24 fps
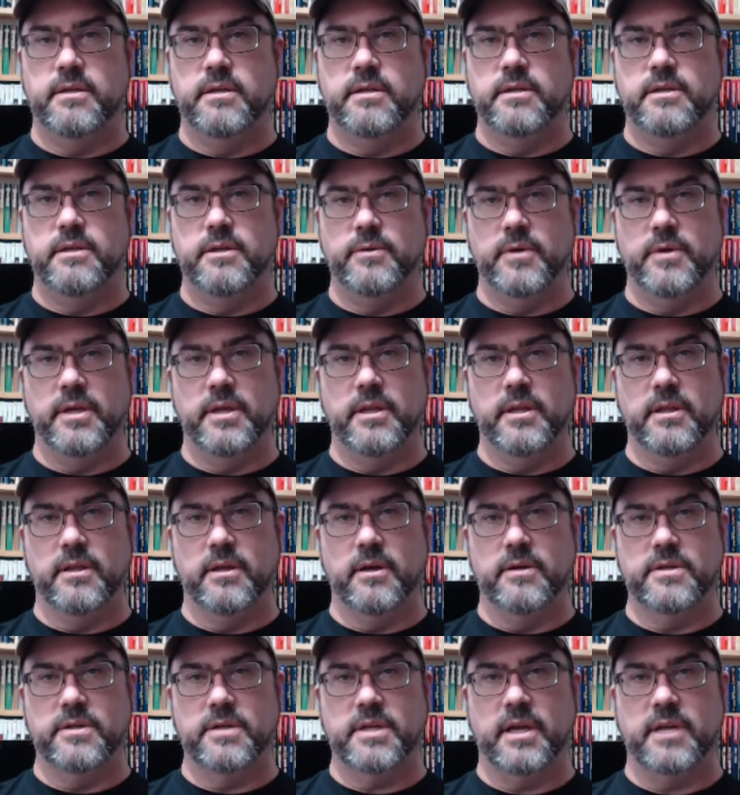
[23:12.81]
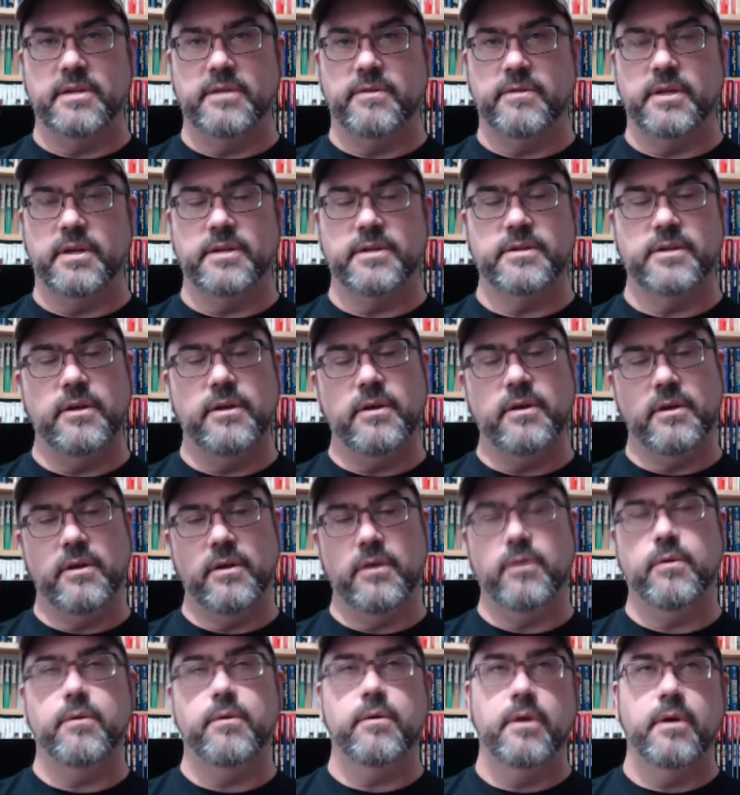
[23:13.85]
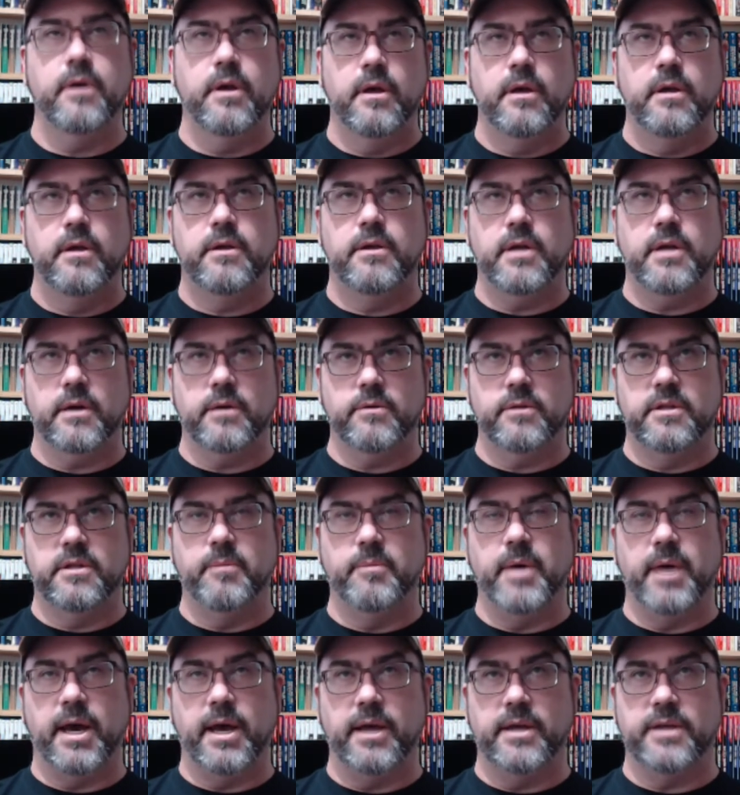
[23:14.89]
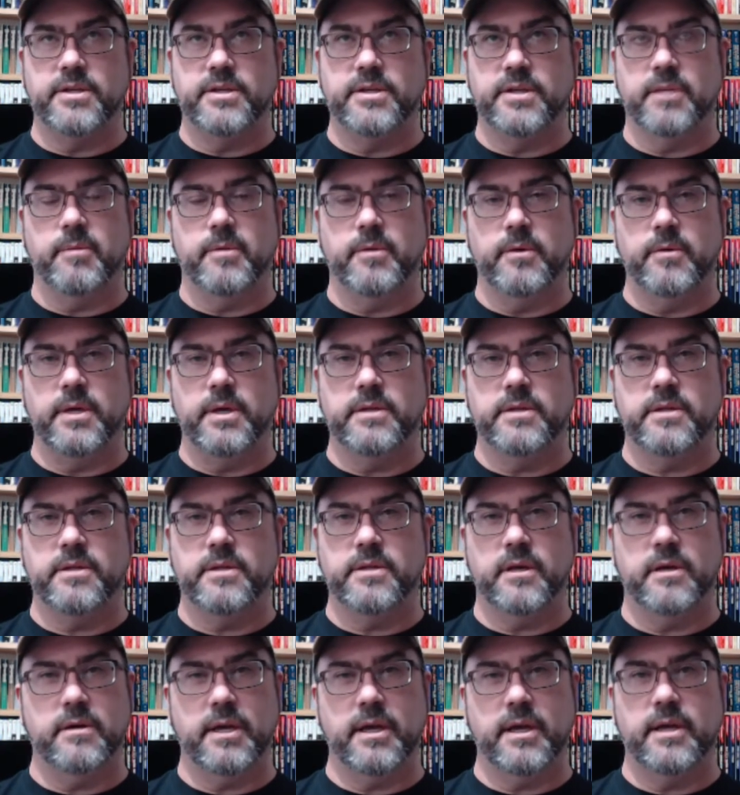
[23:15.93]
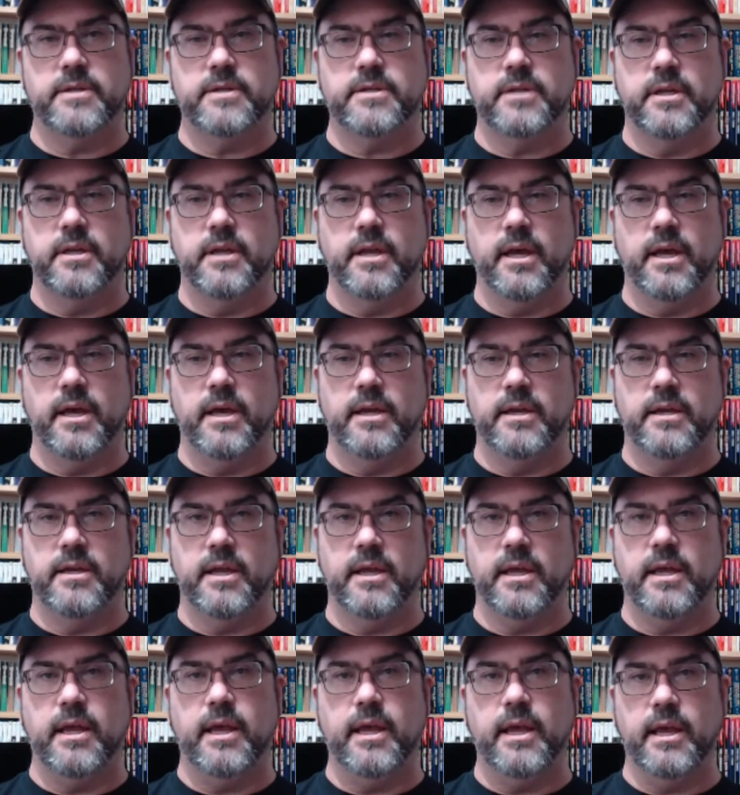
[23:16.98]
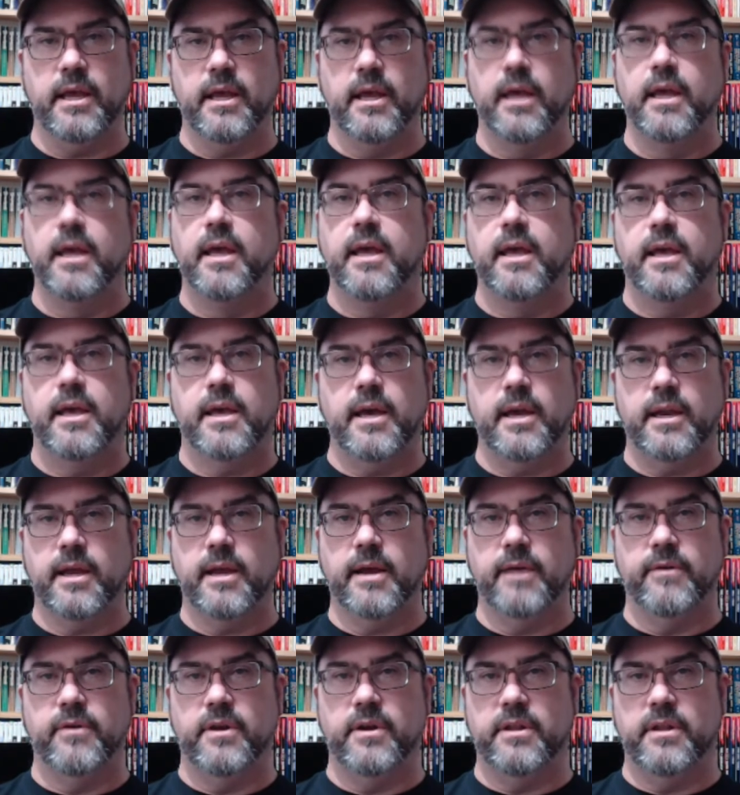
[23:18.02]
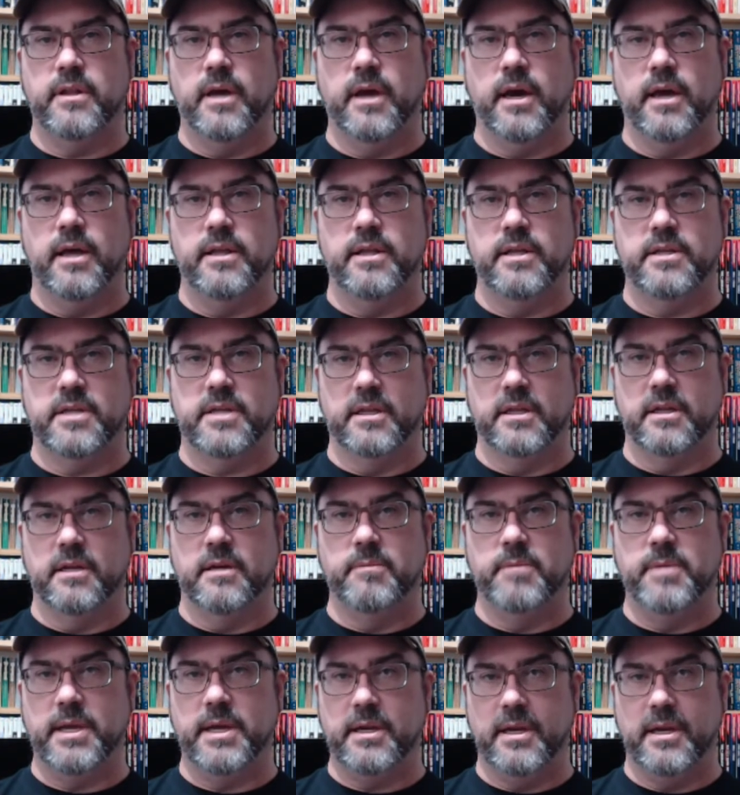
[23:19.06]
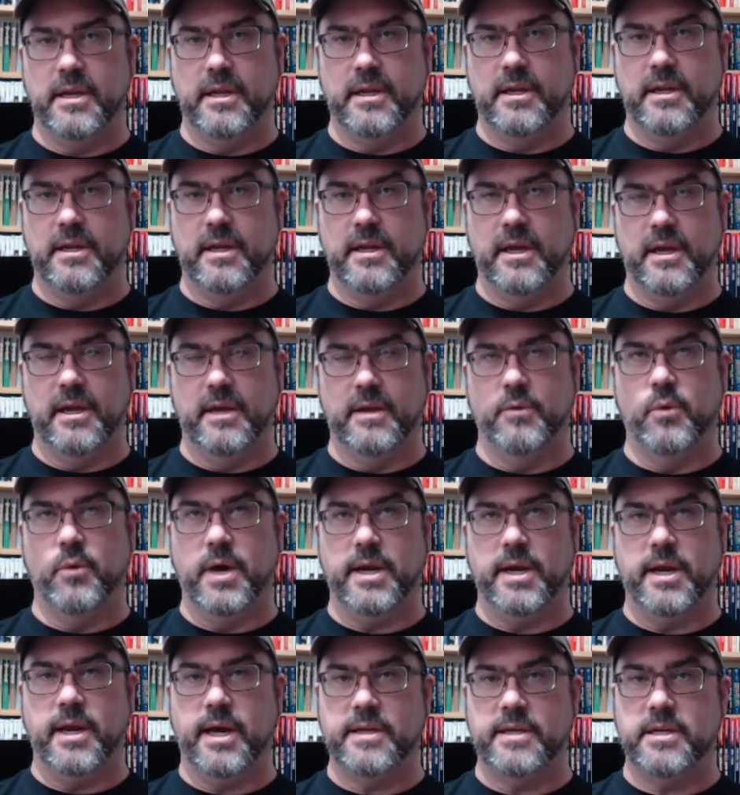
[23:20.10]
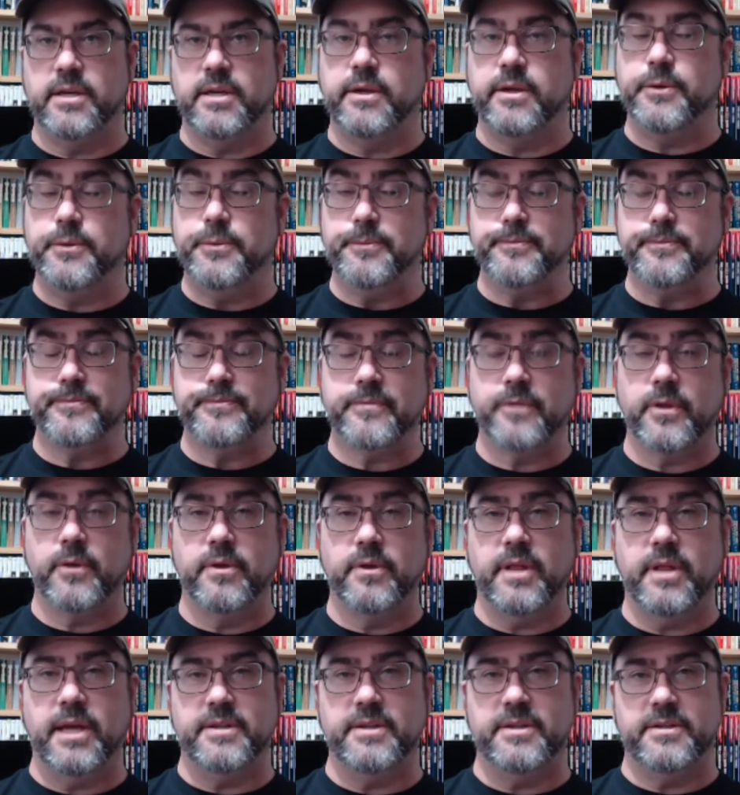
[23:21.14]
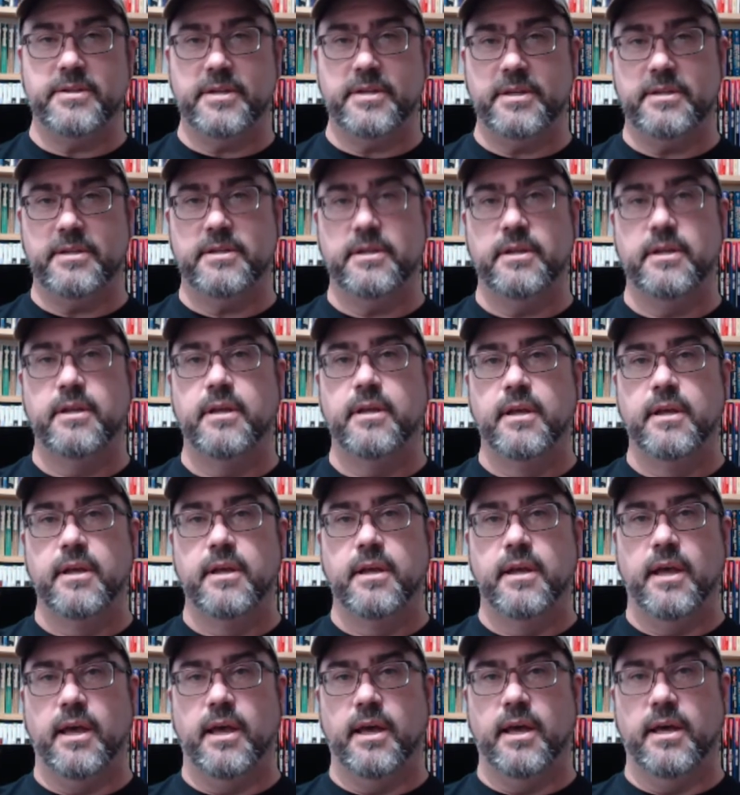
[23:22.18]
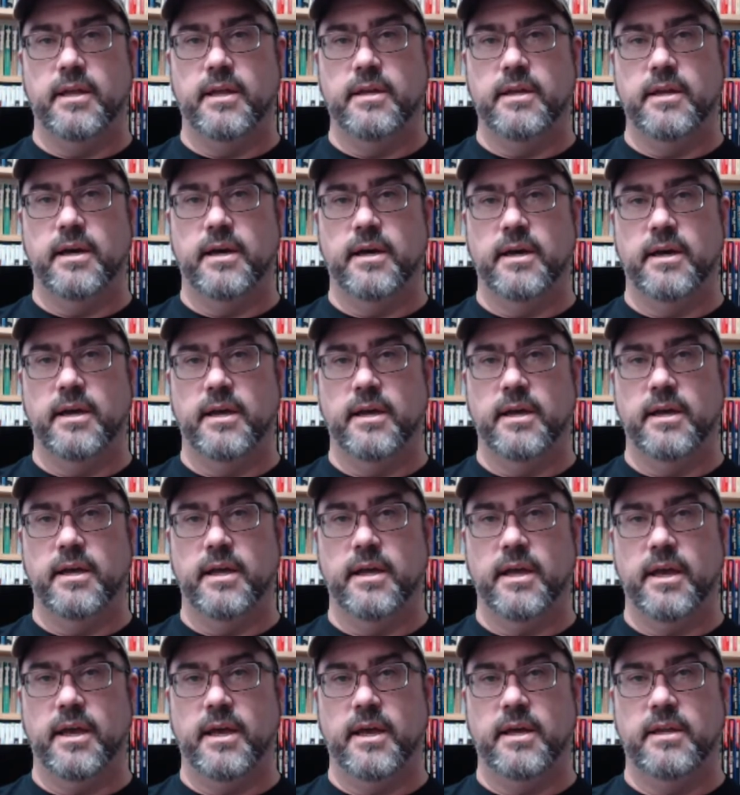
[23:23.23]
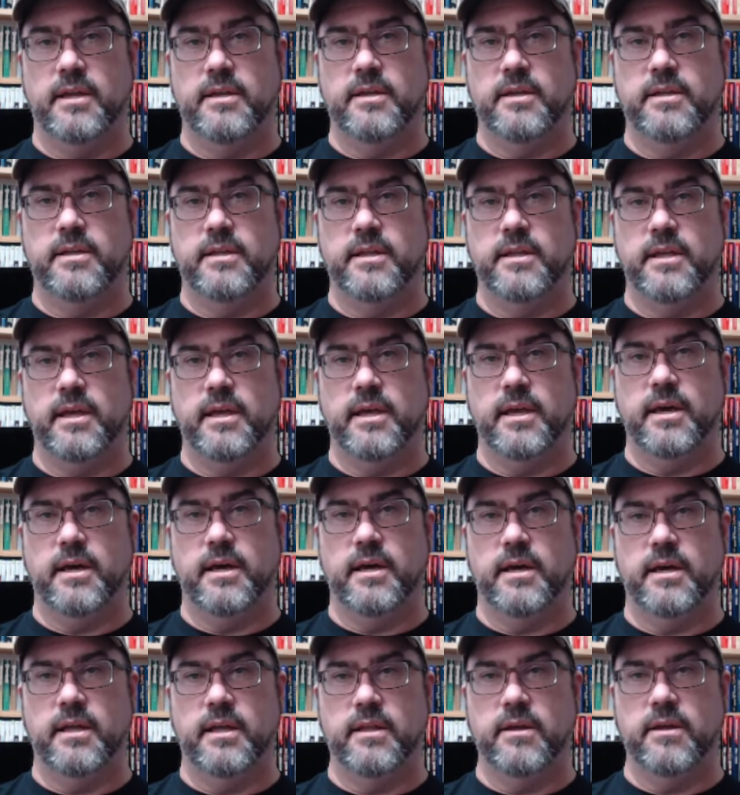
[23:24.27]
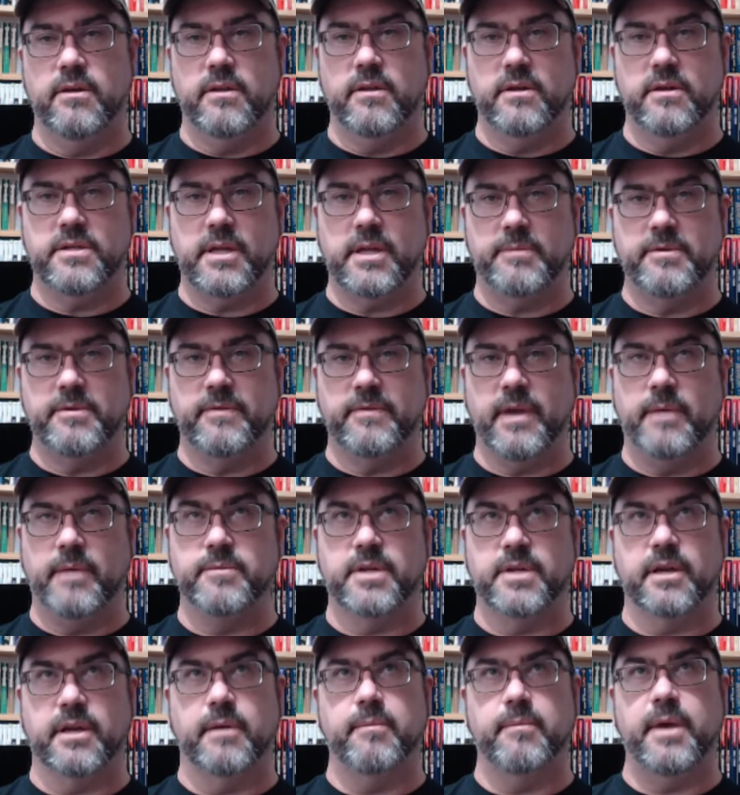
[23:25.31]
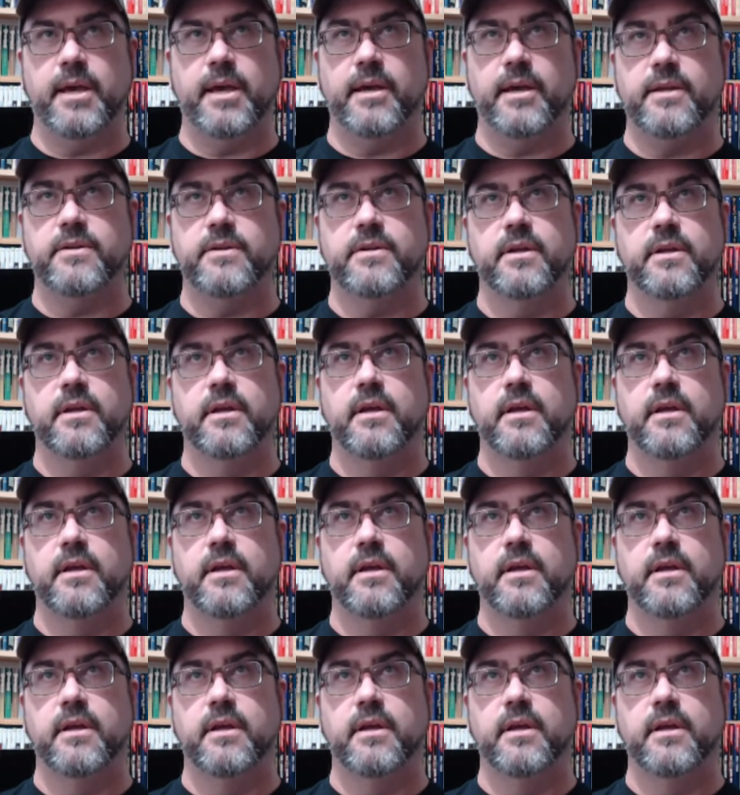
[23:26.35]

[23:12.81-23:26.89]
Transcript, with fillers: doing those kinds of things. So you talked with Tobias a couple of weeks ago, I guess, and he kind of covered this a little bit in what not to do with licenses, and the those types of games like Amaze.